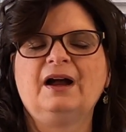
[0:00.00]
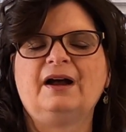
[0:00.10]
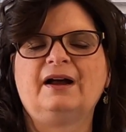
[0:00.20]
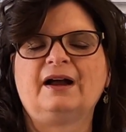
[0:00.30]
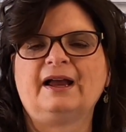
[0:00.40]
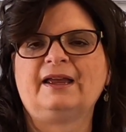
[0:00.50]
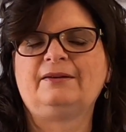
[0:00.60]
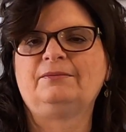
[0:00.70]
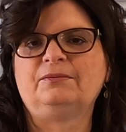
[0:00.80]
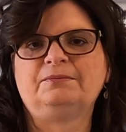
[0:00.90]

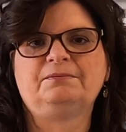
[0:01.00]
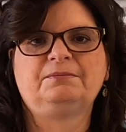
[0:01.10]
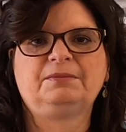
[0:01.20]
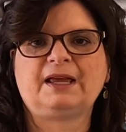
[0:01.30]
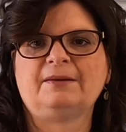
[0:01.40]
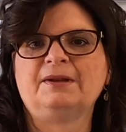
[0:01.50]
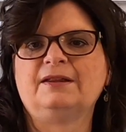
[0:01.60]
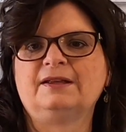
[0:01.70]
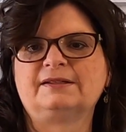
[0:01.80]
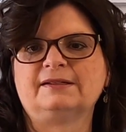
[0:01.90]
I came
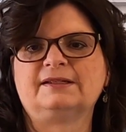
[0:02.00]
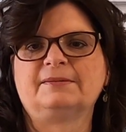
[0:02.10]
into this in